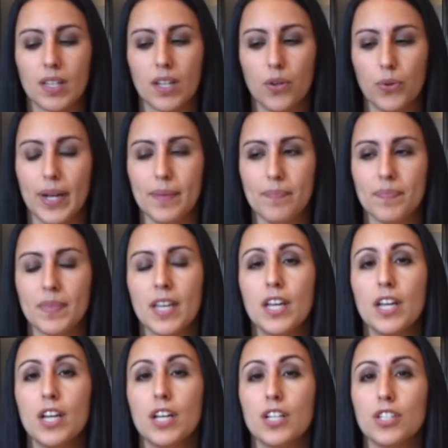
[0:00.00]
Okay.
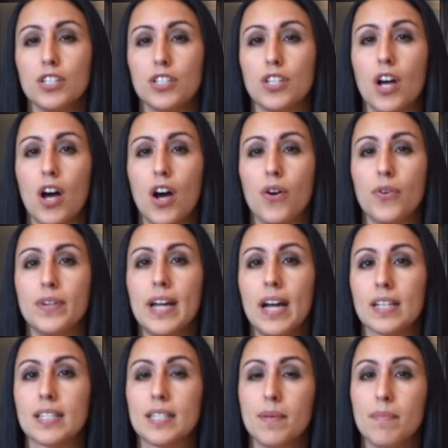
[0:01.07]
So
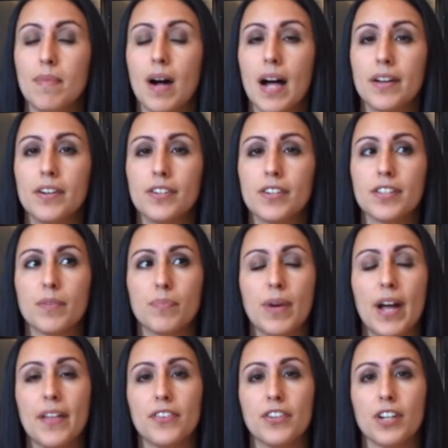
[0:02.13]
next, to monitor the
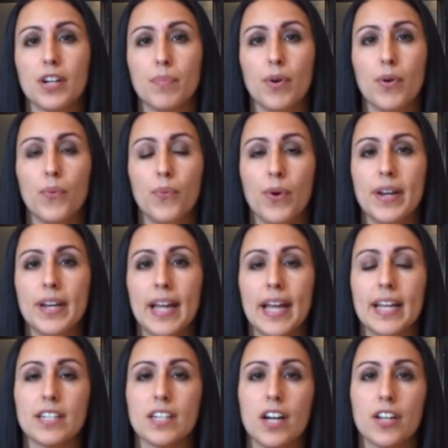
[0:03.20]
breath, you're going to put one
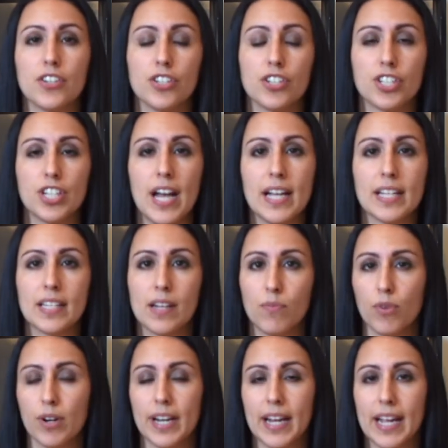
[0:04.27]
hand on your chest and
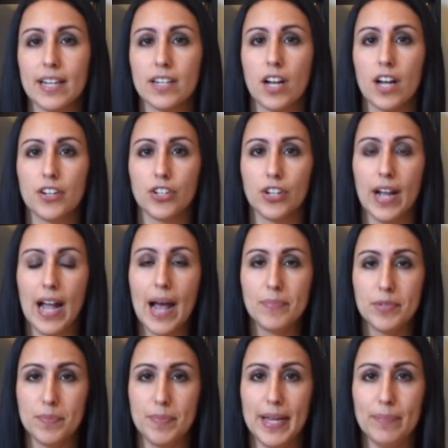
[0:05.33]
one hand on your
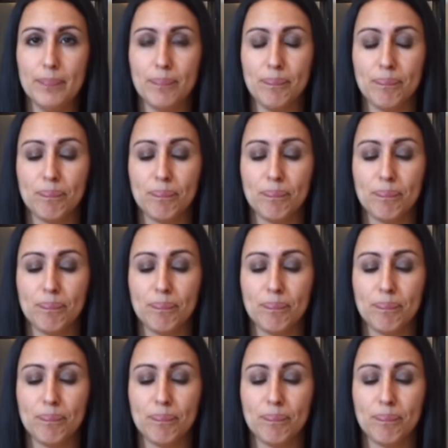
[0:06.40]
abdomen.